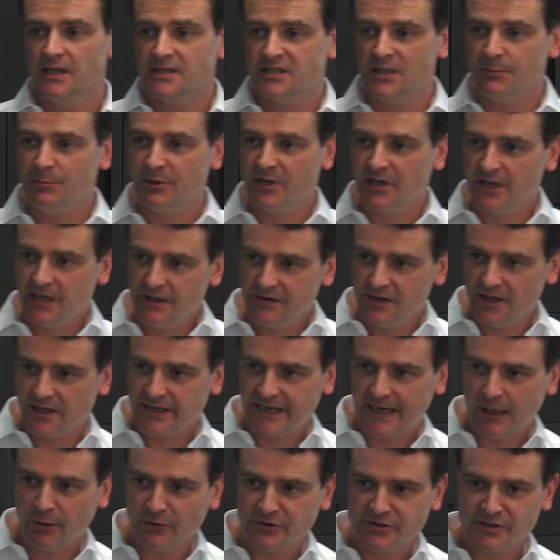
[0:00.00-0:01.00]
Typically, the
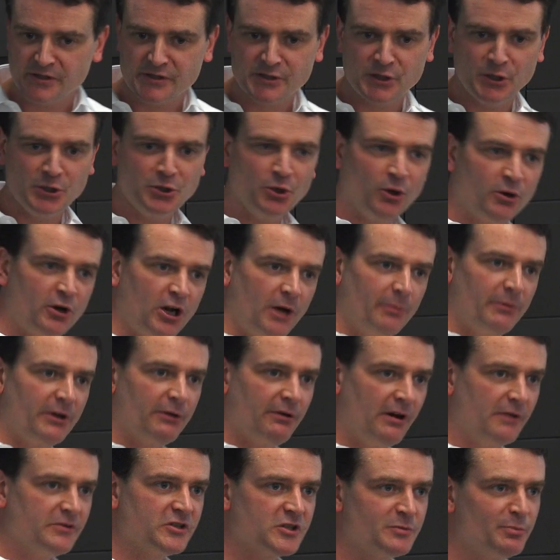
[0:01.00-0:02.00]
accountants that knock up their
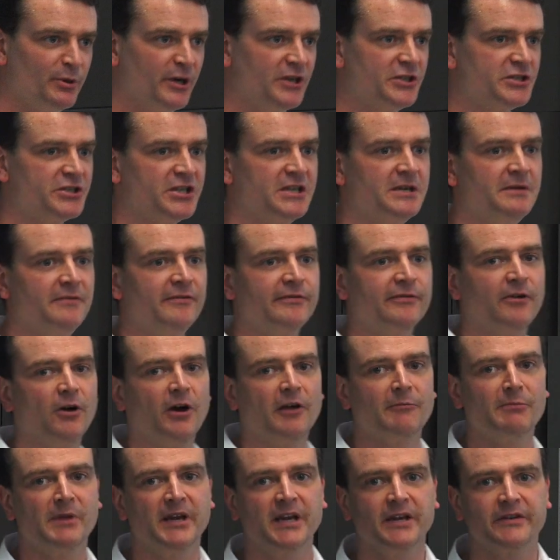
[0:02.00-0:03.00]
own spreadsheet in
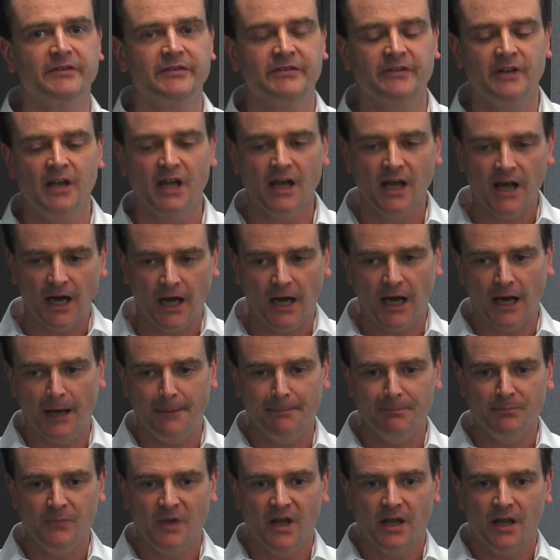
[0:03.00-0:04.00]
5 minutes,
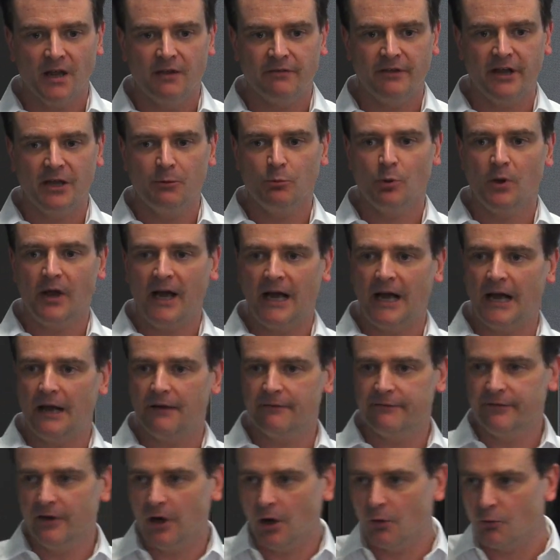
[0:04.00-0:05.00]
they will
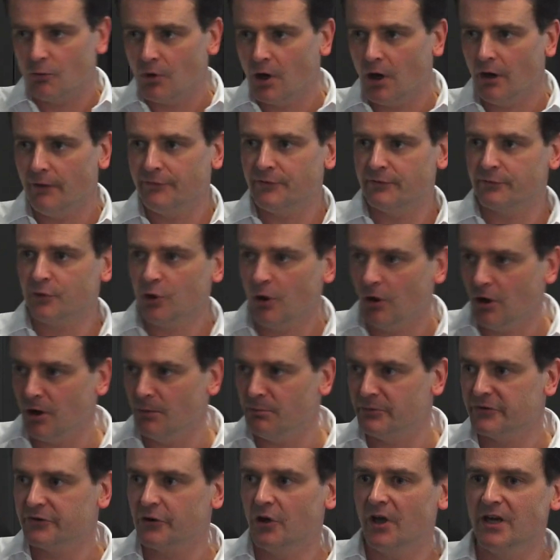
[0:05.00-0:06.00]
have a raft of
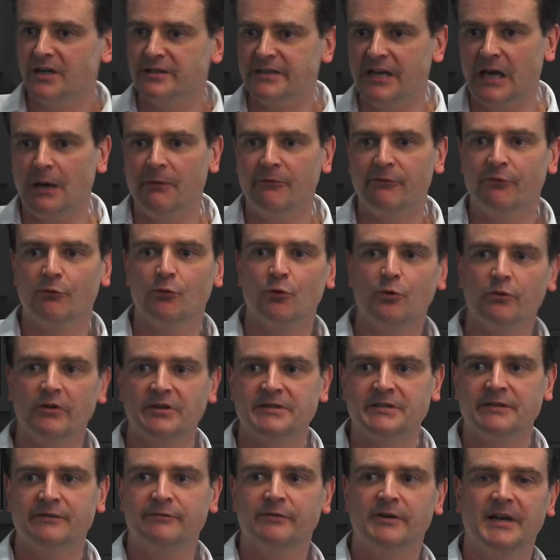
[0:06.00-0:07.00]
columns going down for all the
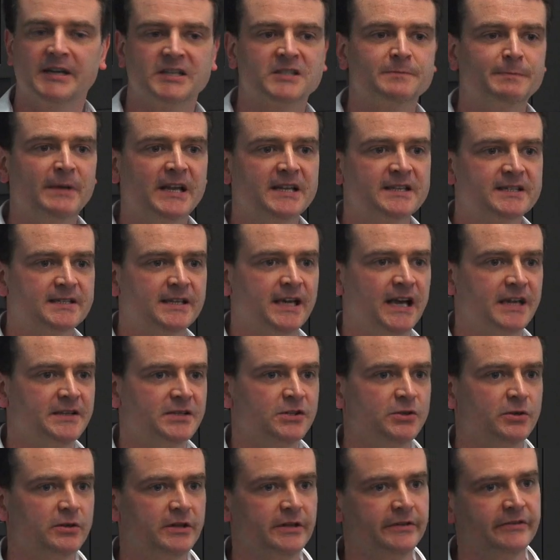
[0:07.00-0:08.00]
different expense
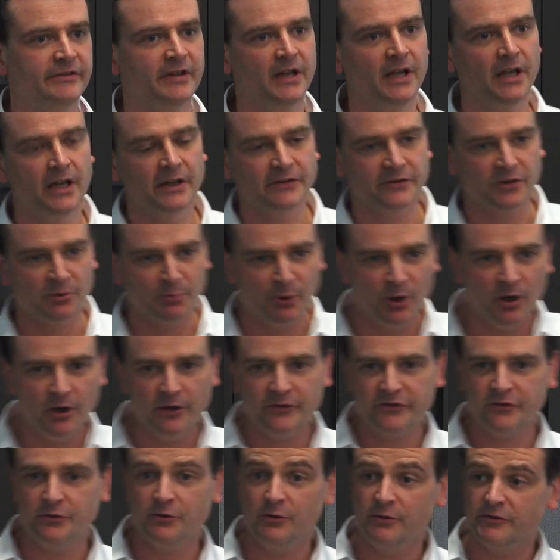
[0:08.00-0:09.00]
categories. So the
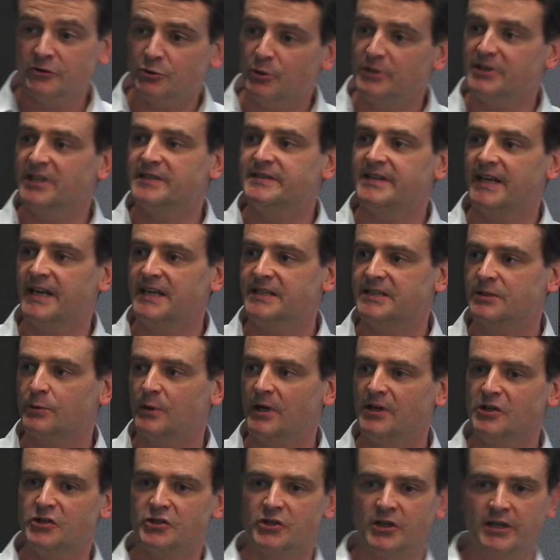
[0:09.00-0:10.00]
person who's doing the data
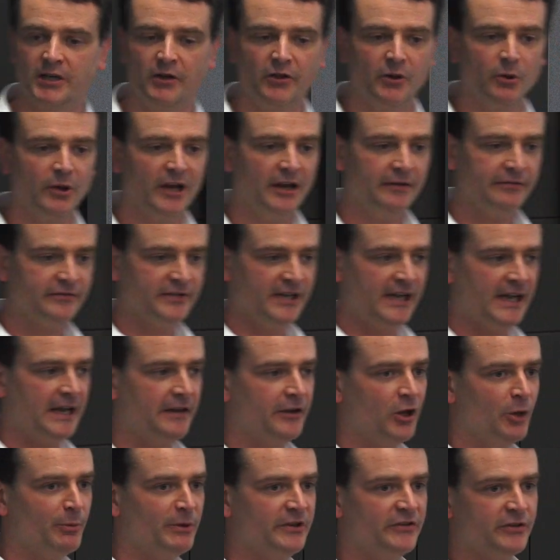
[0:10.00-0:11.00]
entry, on the left hand,
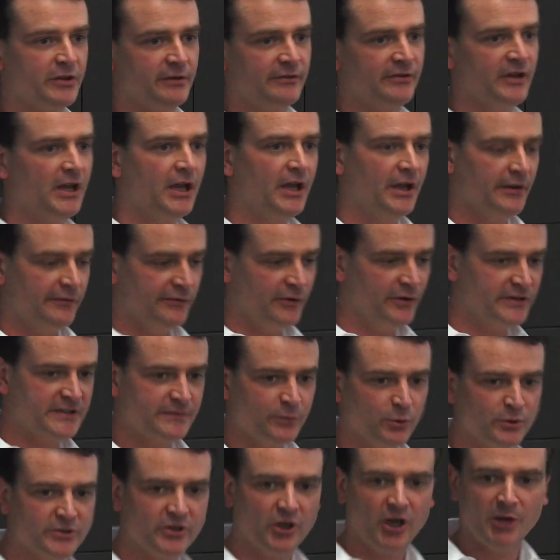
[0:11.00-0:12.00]
they'll be first of
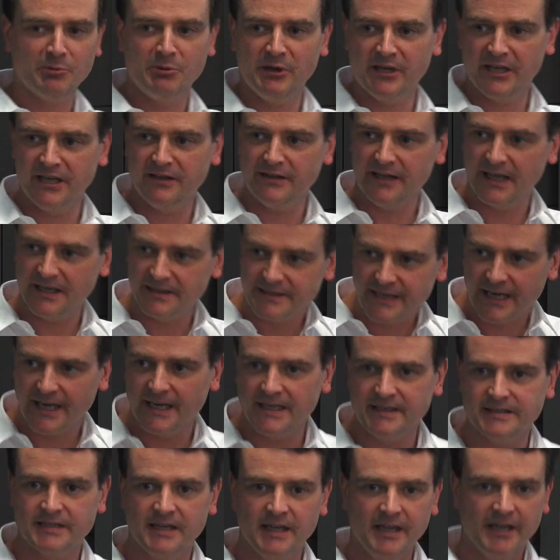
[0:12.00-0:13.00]
all typing in their
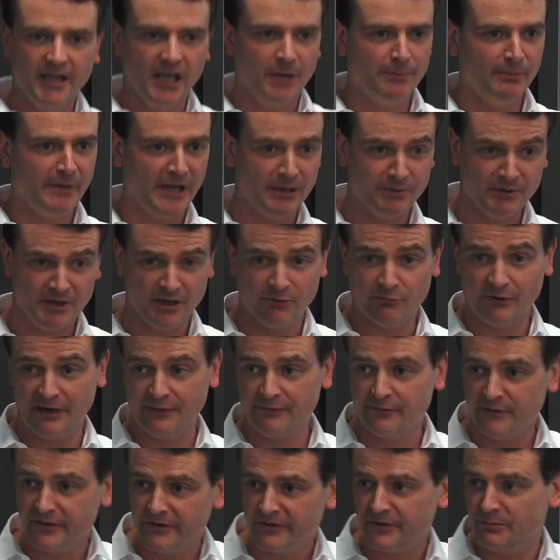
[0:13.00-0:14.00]
date and maybe a
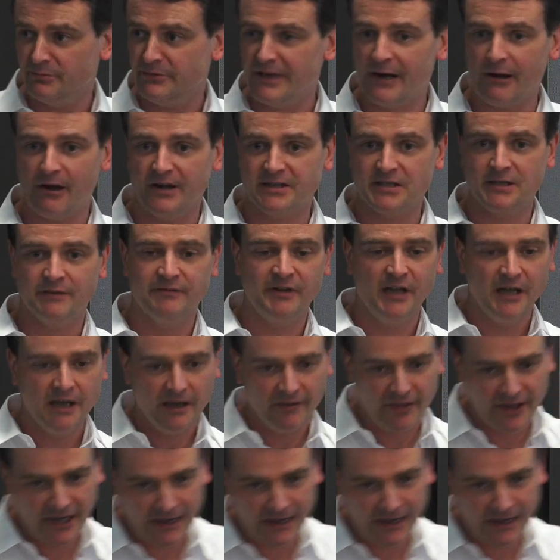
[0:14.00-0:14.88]
reference, some narrative, and then